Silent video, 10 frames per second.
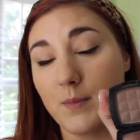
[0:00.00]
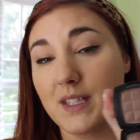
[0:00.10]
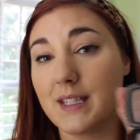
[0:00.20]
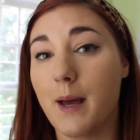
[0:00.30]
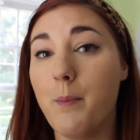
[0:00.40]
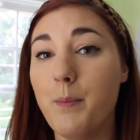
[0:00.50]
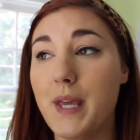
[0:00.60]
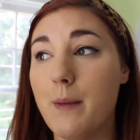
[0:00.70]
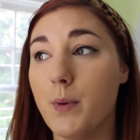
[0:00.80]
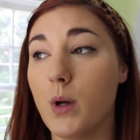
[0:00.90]
Some
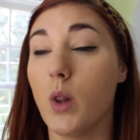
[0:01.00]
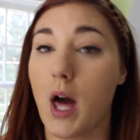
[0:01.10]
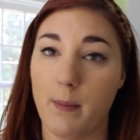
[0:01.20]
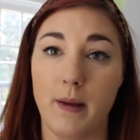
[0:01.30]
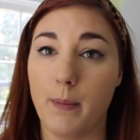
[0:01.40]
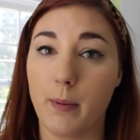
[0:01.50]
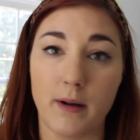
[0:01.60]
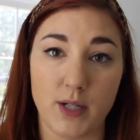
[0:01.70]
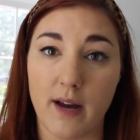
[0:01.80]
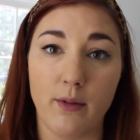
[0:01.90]
people, a lot of people,
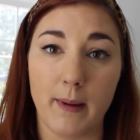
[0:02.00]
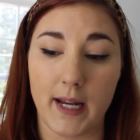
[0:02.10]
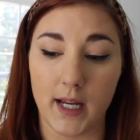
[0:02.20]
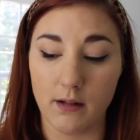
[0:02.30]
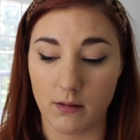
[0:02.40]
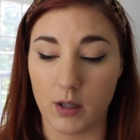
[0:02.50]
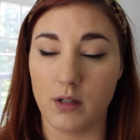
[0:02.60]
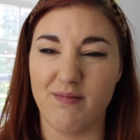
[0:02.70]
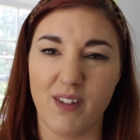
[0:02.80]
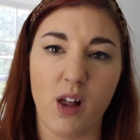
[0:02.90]
pretty much everybody,
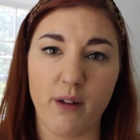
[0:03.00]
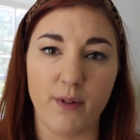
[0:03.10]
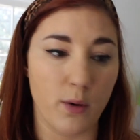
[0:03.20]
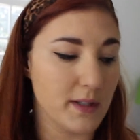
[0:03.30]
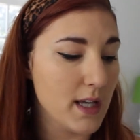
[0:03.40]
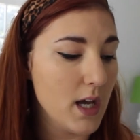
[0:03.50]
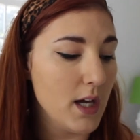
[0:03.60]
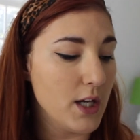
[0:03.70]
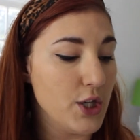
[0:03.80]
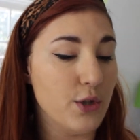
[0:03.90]
or a lot of folks,
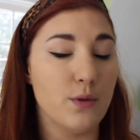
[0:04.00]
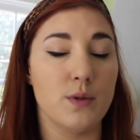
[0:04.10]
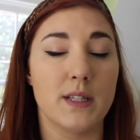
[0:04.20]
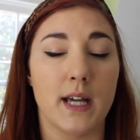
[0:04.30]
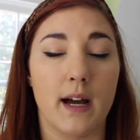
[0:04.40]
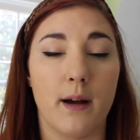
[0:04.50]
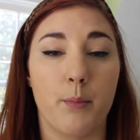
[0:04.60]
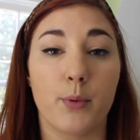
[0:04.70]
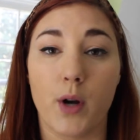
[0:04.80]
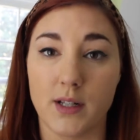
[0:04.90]
use
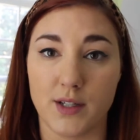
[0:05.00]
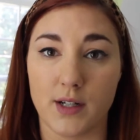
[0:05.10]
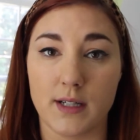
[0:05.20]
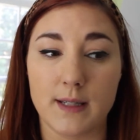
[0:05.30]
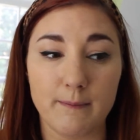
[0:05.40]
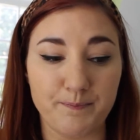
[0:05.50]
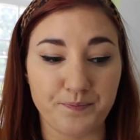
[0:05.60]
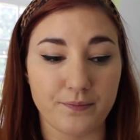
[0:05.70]
bronzers.